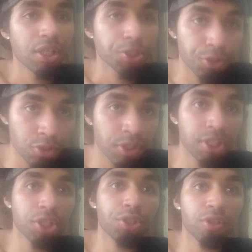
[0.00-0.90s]
Sure, he
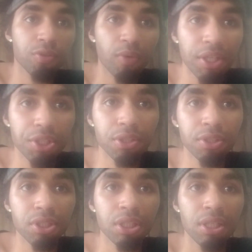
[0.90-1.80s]
says judge
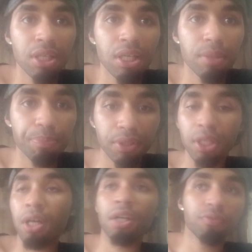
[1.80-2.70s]
righteous, but
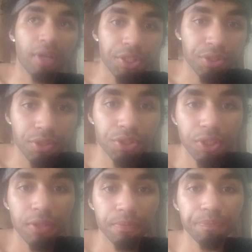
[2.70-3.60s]
not
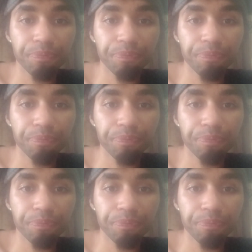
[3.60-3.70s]
unrighteous.